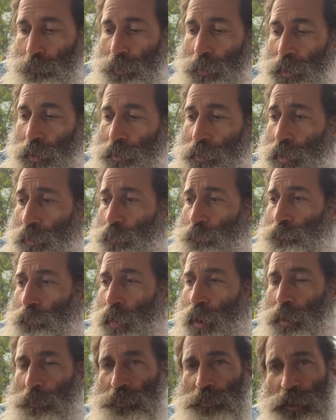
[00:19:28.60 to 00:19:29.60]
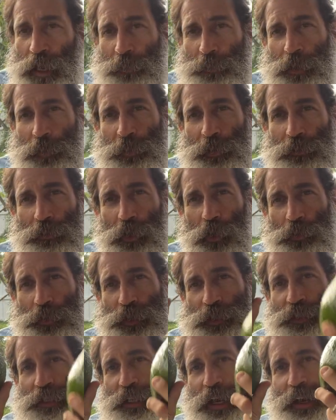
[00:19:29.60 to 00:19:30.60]
another farm gave me a Monroe
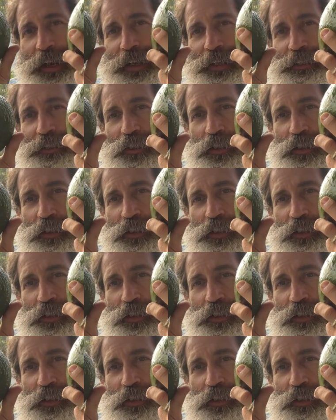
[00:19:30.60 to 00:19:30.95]
this size.